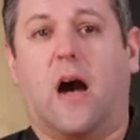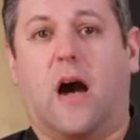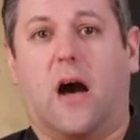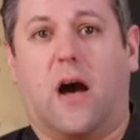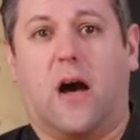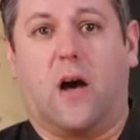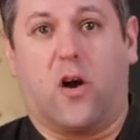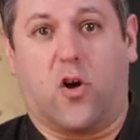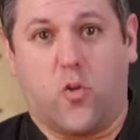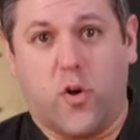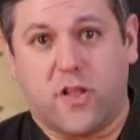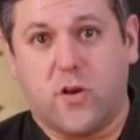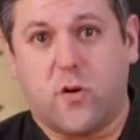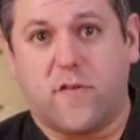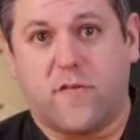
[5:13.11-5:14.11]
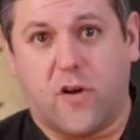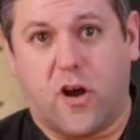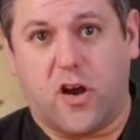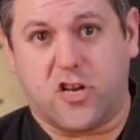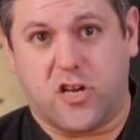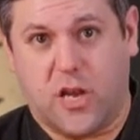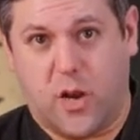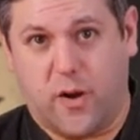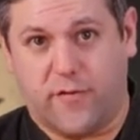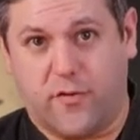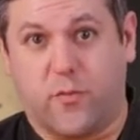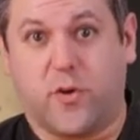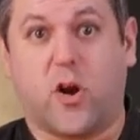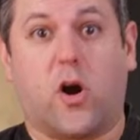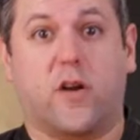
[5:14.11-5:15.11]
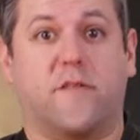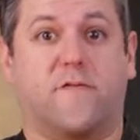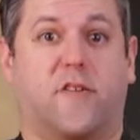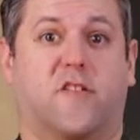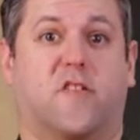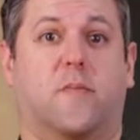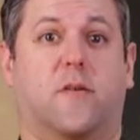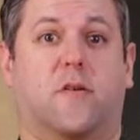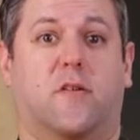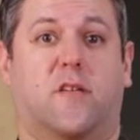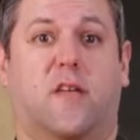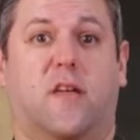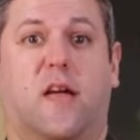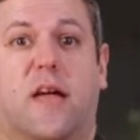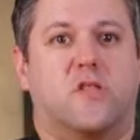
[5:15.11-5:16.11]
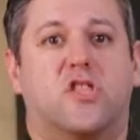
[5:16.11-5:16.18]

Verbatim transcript: Uh, a quick note of caution, however, regarding flexibility.